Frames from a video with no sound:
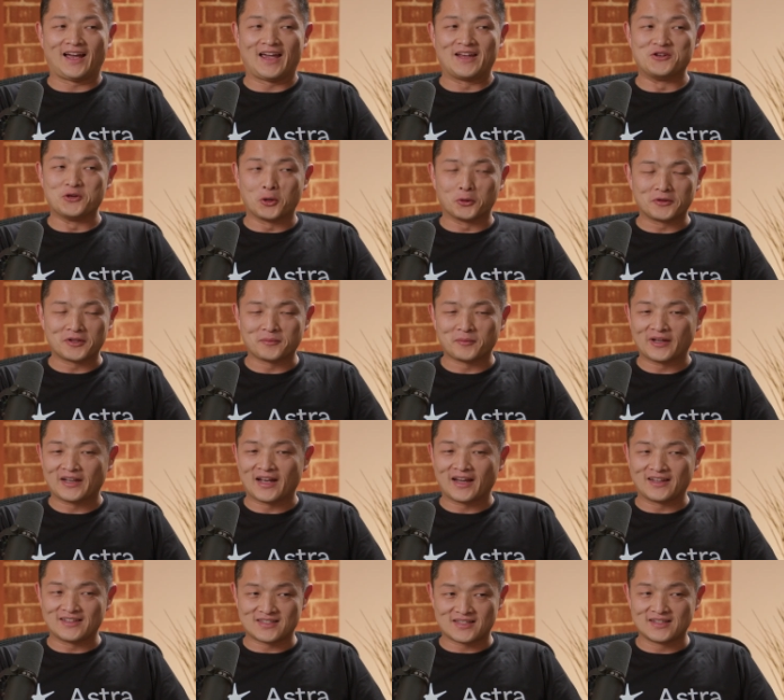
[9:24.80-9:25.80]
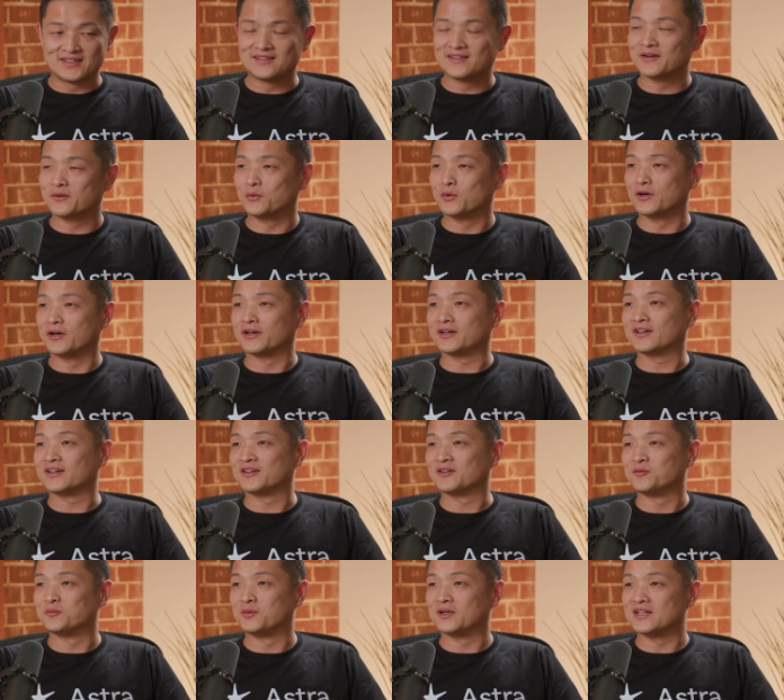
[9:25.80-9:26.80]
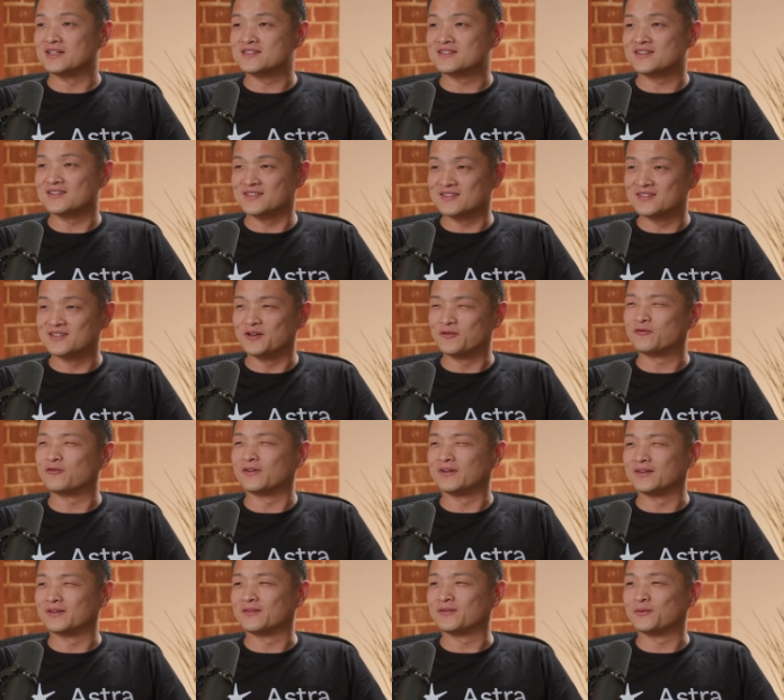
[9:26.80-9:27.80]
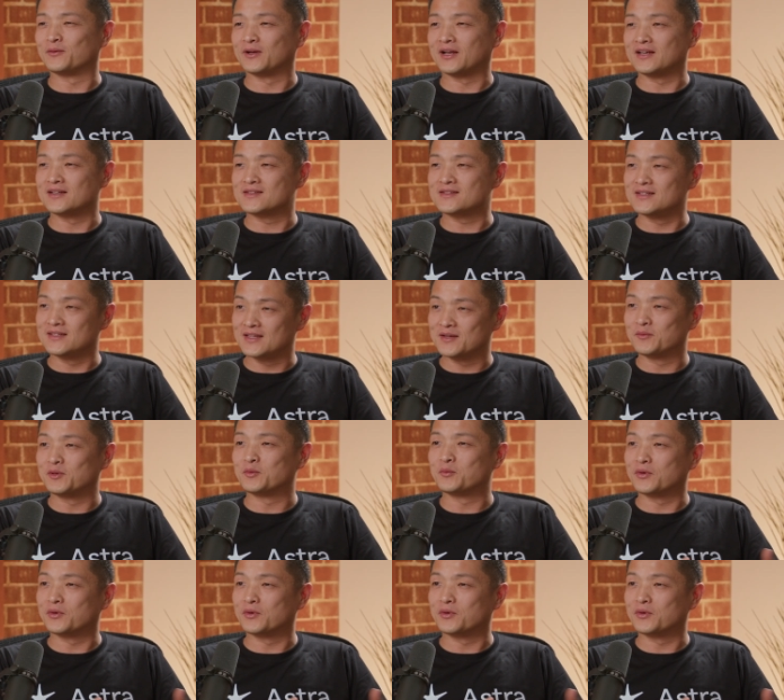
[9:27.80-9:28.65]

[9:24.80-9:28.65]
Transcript: I know them and I see their work, but it's just different when I see them in